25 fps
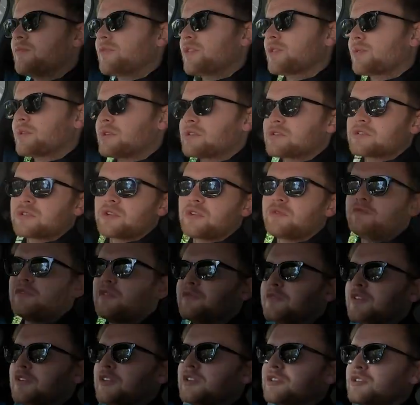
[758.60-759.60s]

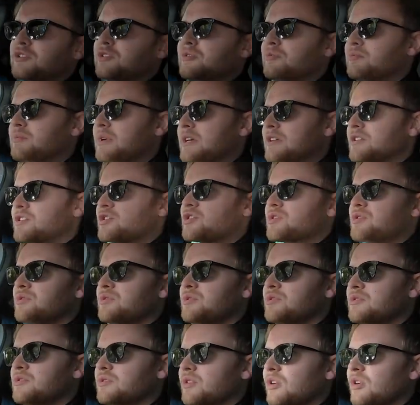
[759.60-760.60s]
350 Newton meter
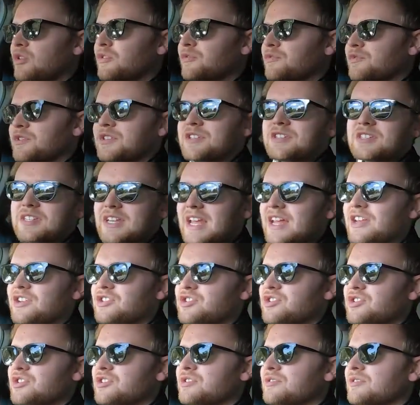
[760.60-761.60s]
tune of this
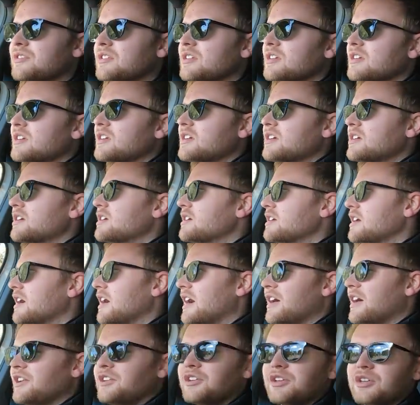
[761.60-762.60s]
engine.
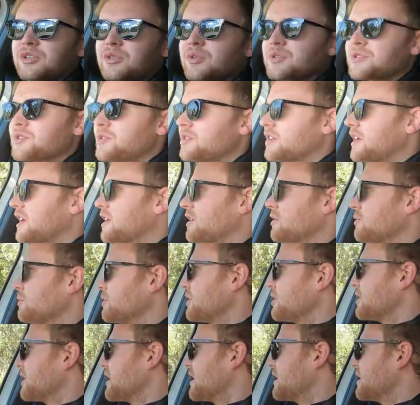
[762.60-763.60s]
And you can also get it
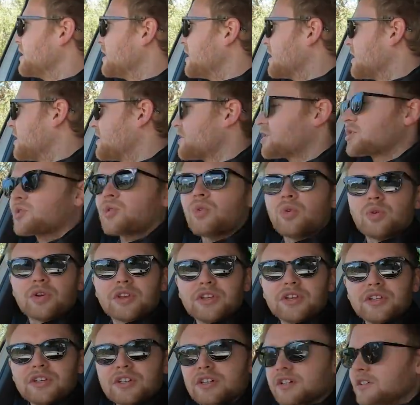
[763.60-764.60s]
with a
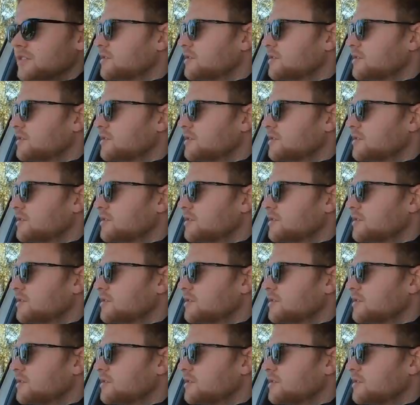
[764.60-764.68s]
torquier